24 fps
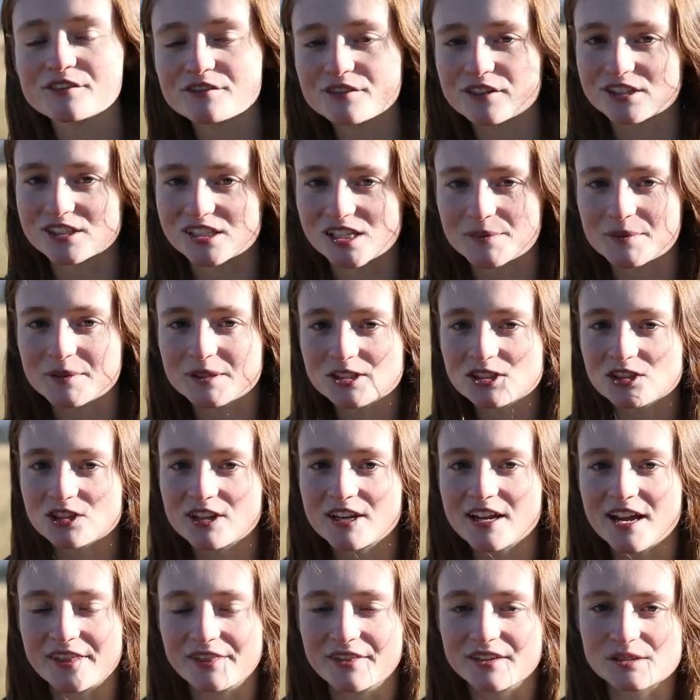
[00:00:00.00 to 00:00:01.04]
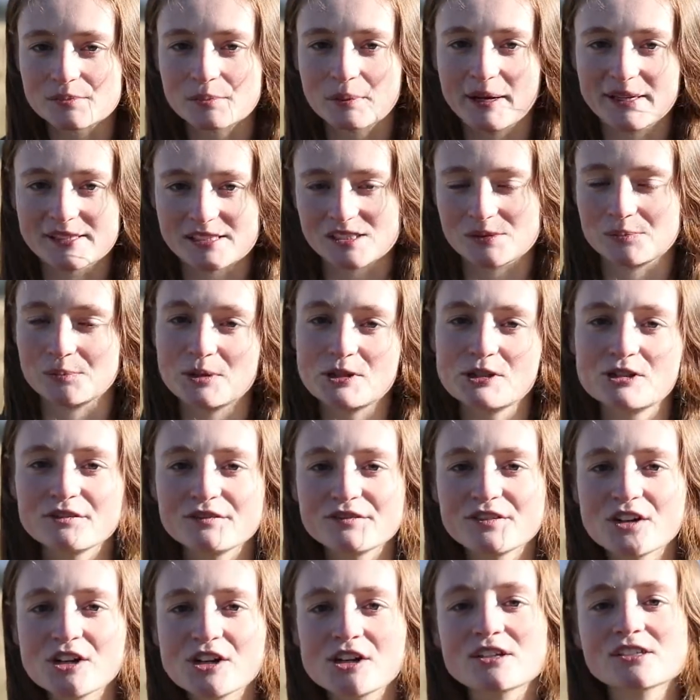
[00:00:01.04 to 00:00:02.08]
for symmetry and this place is
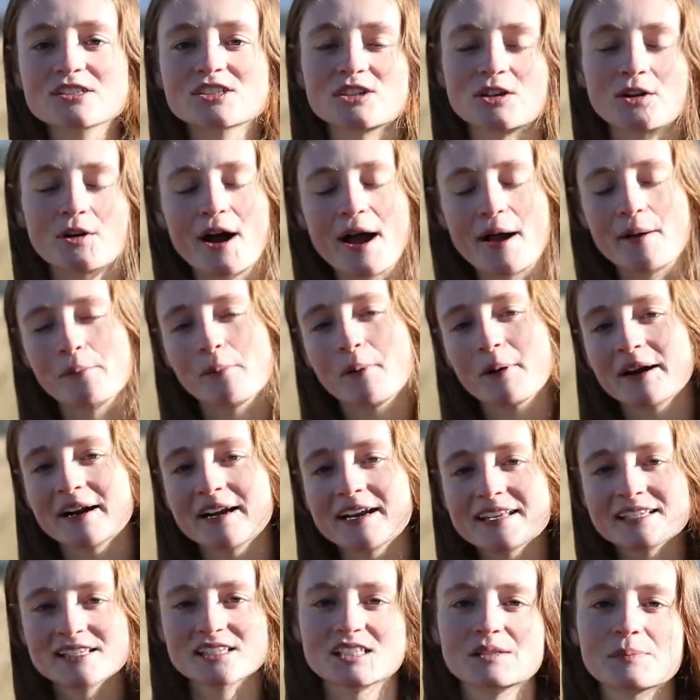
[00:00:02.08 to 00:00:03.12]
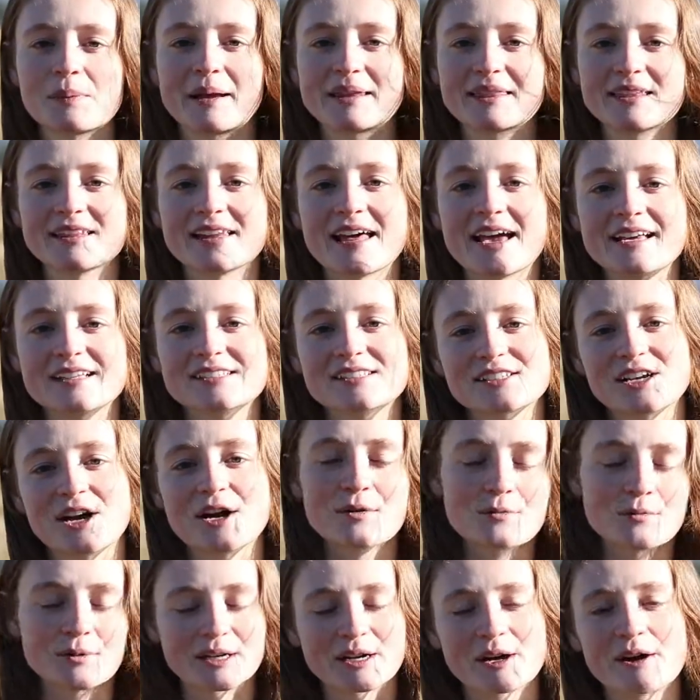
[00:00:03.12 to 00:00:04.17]
beautiful, so I wanted it despite the light, so
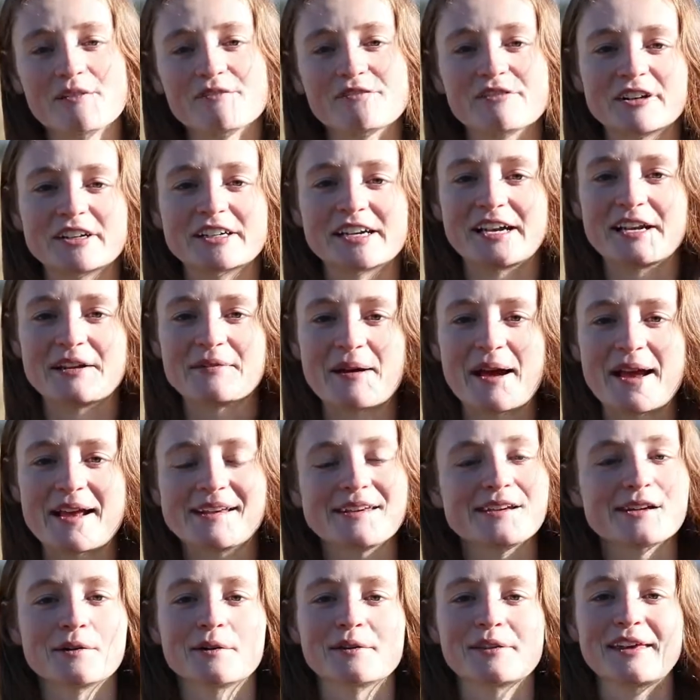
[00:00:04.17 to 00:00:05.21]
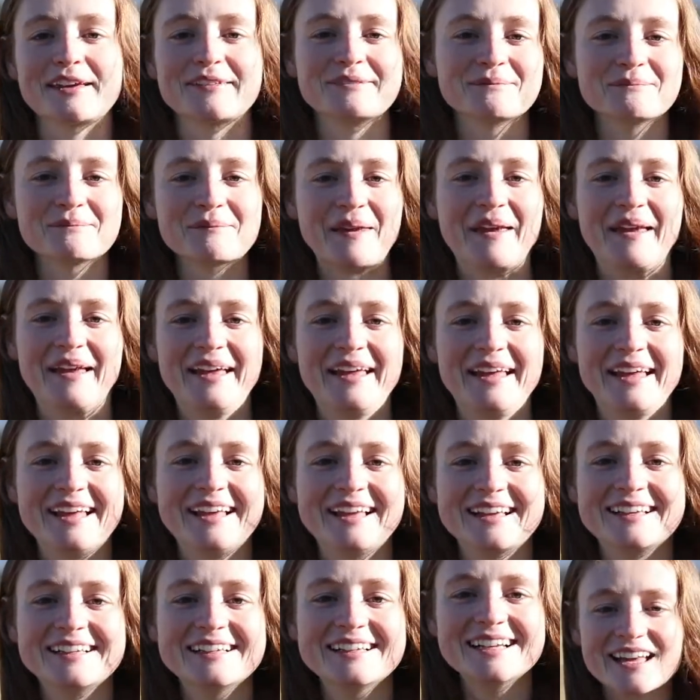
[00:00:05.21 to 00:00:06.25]
we're going for it anyway. Deal with
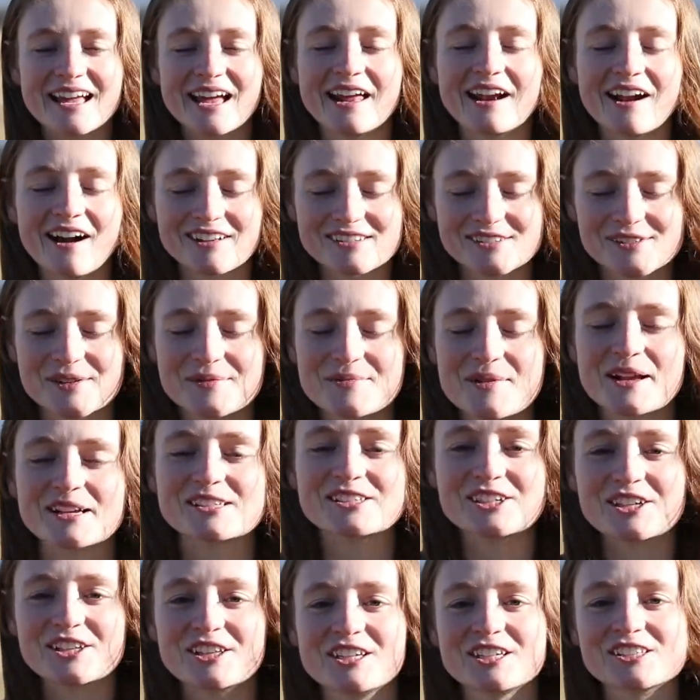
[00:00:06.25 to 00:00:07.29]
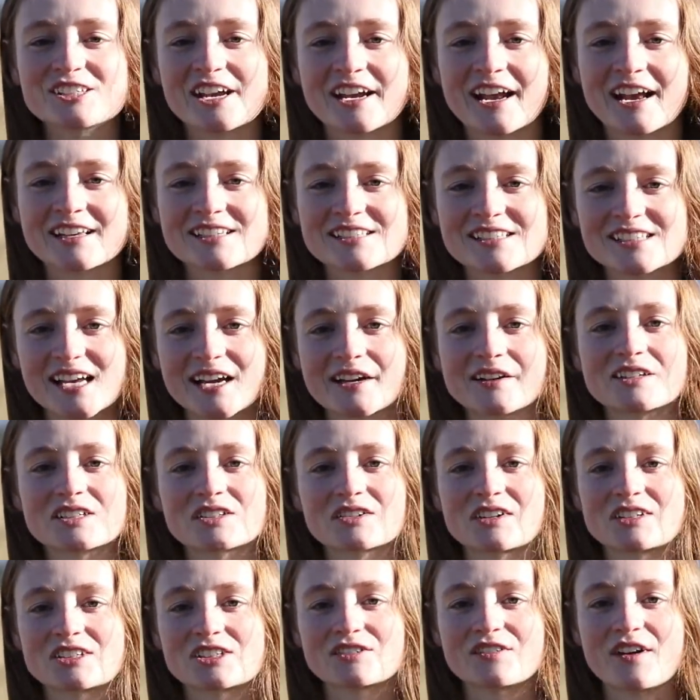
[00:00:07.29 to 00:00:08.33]
it. And also make sure that you check out Cyrus
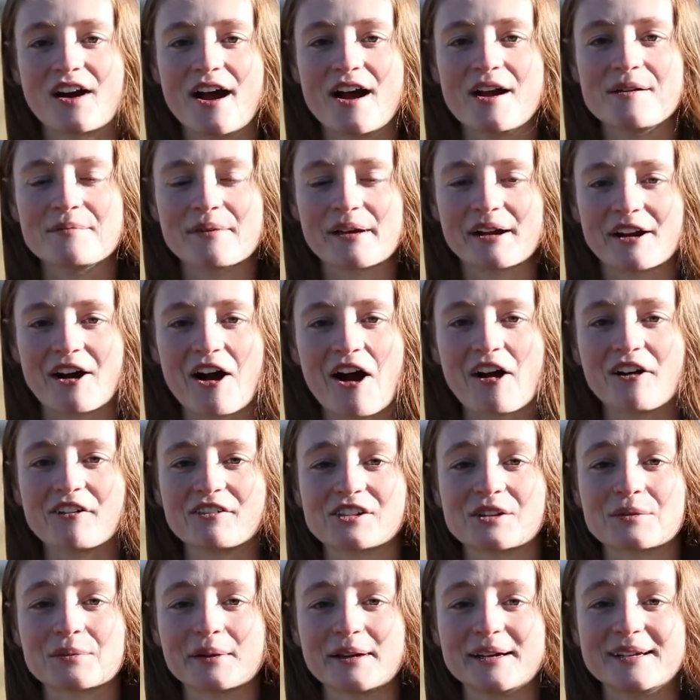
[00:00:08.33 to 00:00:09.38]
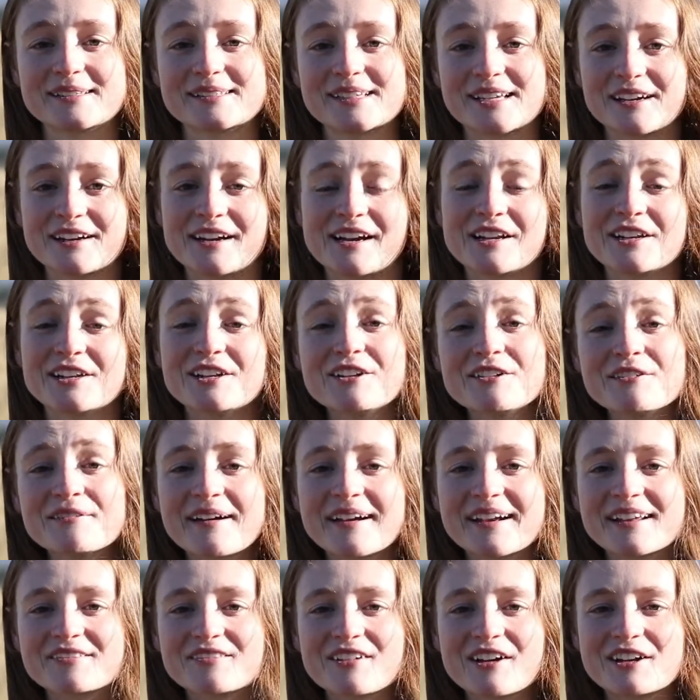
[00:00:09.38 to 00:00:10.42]
Ridge Farm. They're all over the place. They're a new
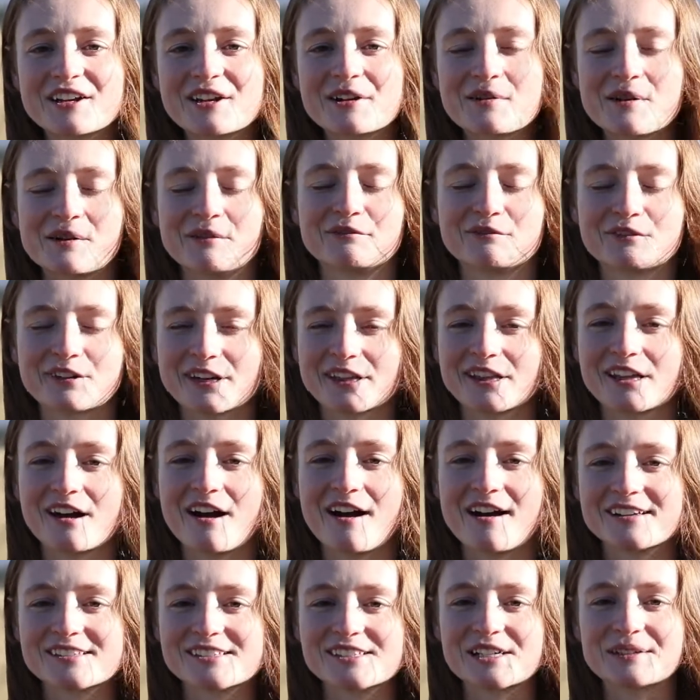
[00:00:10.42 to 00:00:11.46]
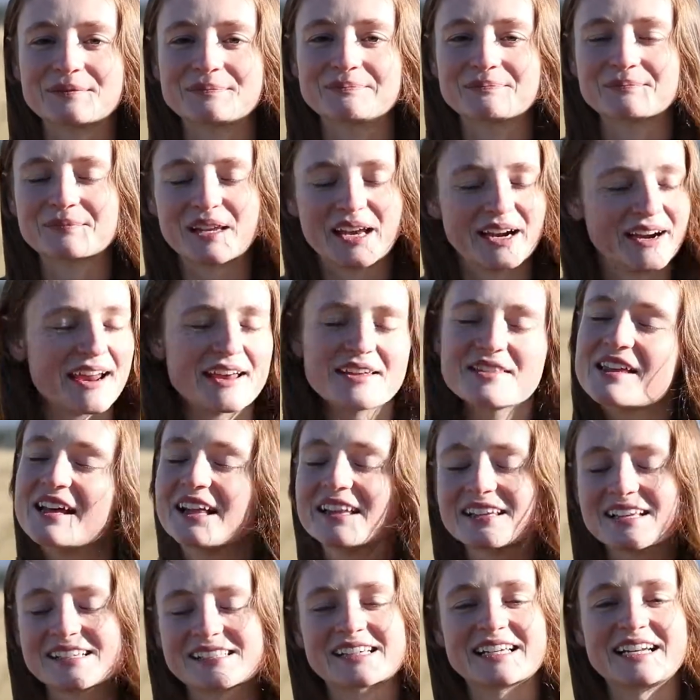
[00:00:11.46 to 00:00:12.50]
wedding venue and really awesome. Alright,
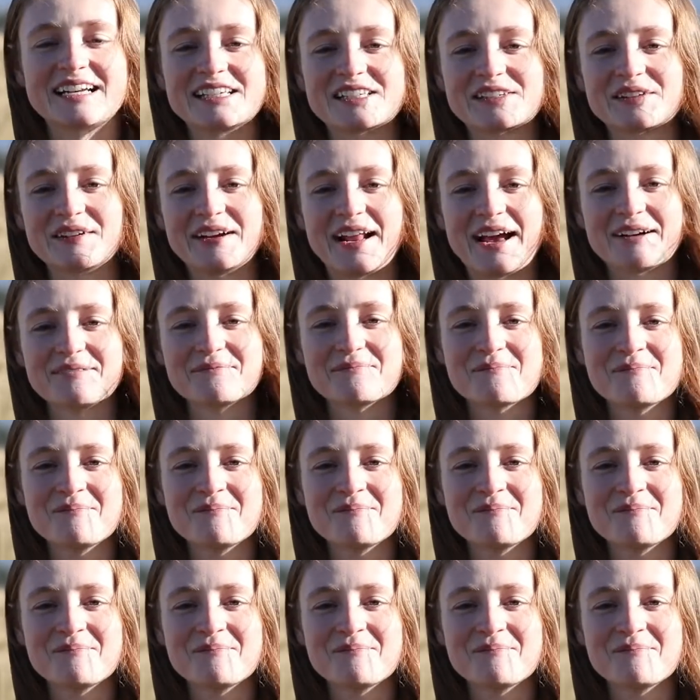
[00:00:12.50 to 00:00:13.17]
let's get into it now.